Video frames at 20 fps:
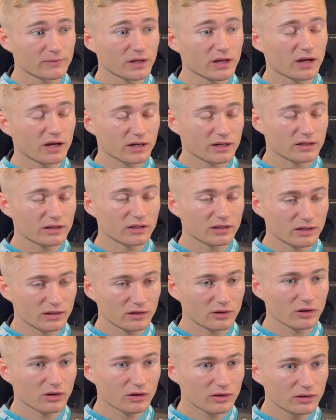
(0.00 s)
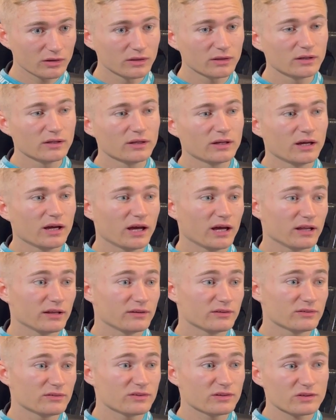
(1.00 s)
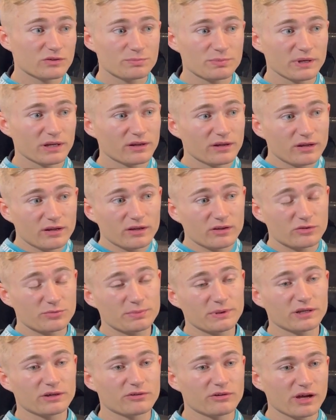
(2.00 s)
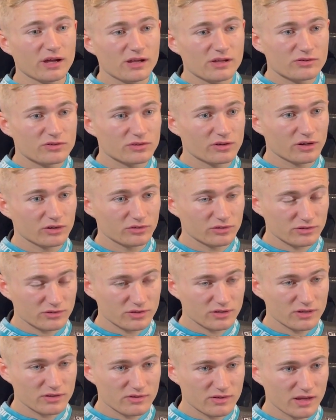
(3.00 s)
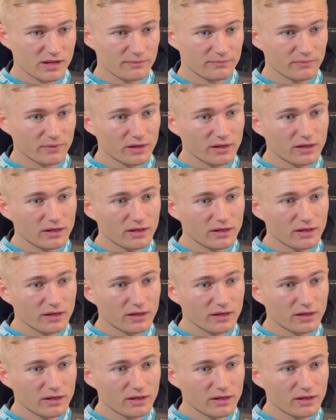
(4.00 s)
I can learn a lot, and it's been a great introduction to the team.